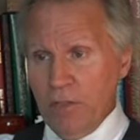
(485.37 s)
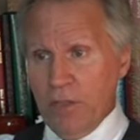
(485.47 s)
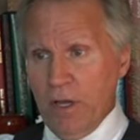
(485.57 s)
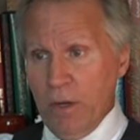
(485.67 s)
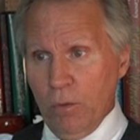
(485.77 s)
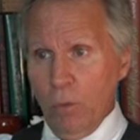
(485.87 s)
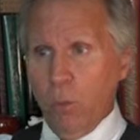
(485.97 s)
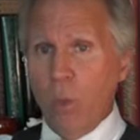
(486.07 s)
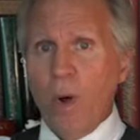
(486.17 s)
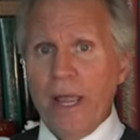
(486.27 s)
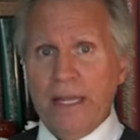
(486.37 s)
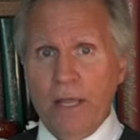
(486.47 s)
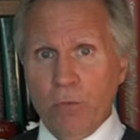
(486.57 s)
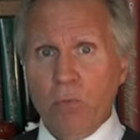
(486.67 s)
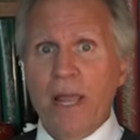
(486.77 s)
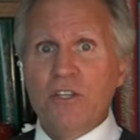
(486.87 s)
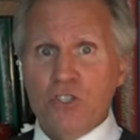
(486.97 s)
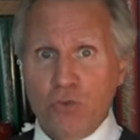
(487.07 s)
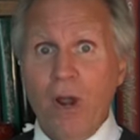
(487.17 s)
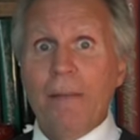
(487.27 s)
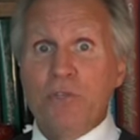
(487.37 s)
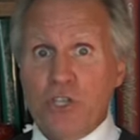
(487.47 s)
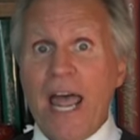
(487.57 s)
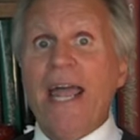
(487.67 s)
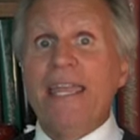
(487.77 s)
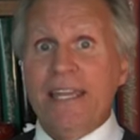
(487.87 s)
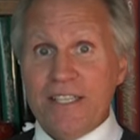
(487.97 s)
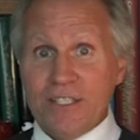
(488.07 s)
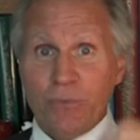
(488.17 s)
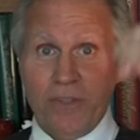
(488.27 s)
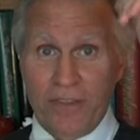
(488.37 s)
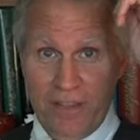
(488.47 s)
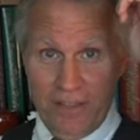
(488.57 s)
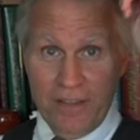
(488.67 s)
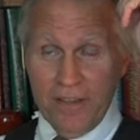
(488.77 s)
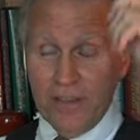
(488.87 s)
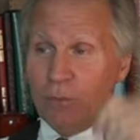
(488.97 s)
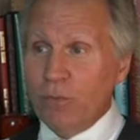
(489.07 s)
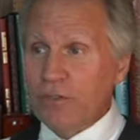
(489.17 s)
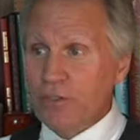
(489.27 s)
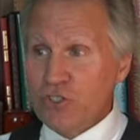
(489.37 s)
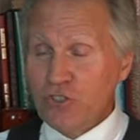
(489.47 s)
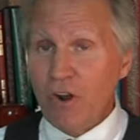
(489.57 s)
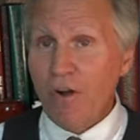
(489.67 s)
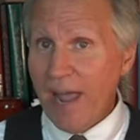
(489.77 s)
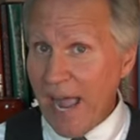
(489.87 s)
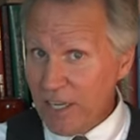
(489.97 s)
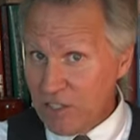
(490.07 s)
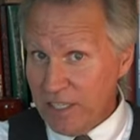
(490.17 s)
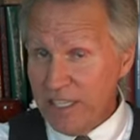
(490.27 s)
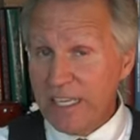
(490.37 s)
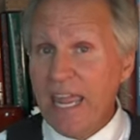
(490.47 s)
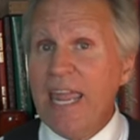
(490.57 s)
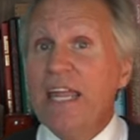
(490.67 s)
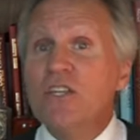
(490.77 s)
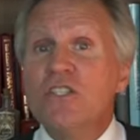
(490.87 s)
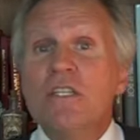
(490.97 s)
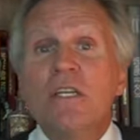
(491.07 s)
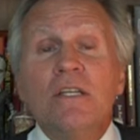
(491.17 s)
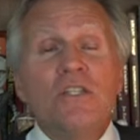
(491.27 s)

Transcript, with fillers: the white and red striped jackets with the with the straw hats and the canes.